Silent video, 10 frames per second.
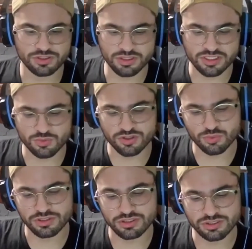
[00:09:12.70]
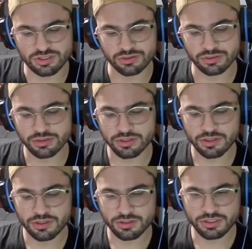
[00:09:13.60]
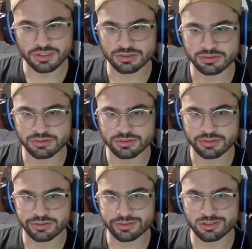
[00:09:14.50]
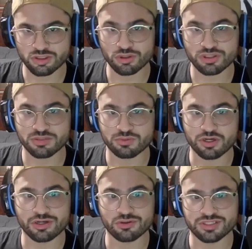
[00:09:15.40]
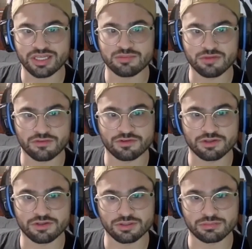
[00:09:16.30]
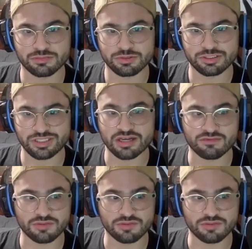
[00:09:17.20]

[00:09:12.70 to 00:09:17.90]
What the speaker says: when you really saw the Tony Soprano Italian mafia side of him